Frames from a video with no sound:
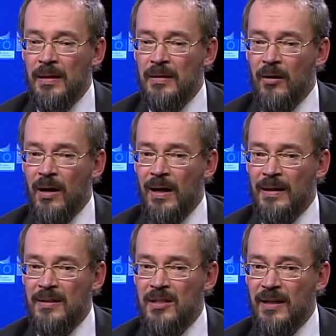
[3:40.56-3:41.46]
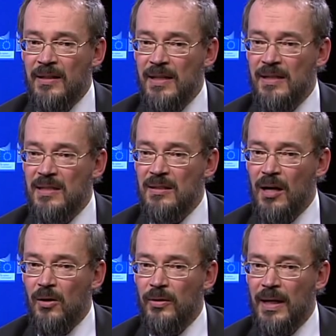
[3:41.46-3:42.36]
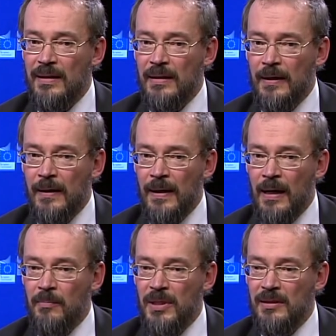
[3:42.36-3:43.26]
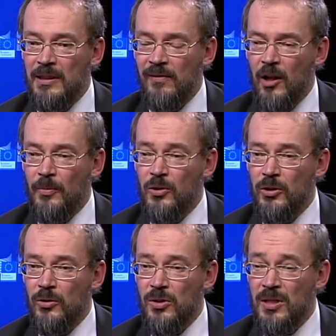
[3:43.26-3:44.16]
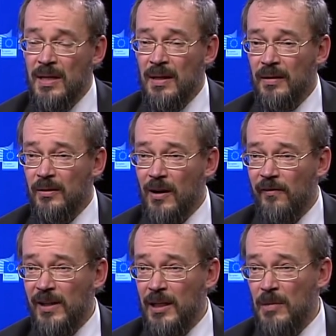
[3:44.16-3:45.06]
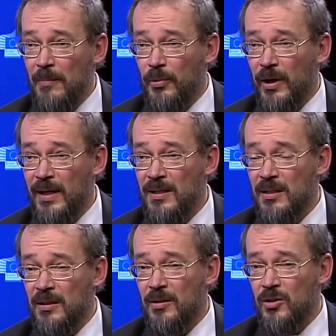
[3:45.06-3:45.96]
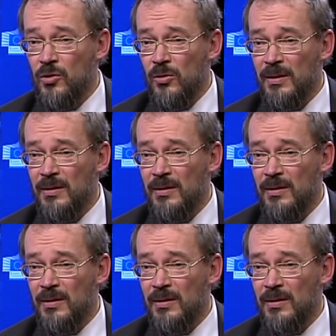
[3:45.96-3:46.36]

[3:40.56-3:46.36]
There are techniques now that are being developed to use graphene membranes to